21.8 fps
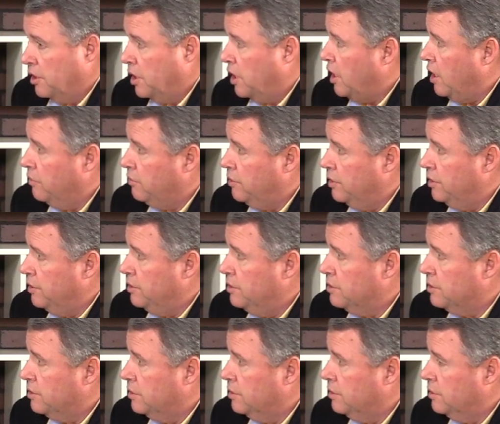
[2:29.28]

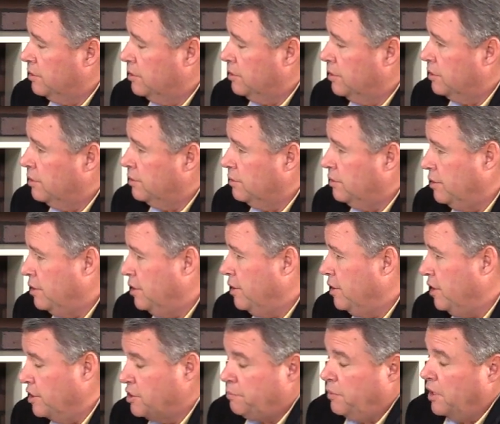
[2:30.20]
counties, and
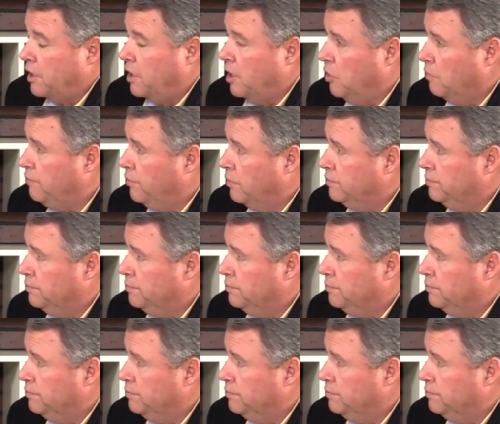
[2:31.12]
it's been helpful.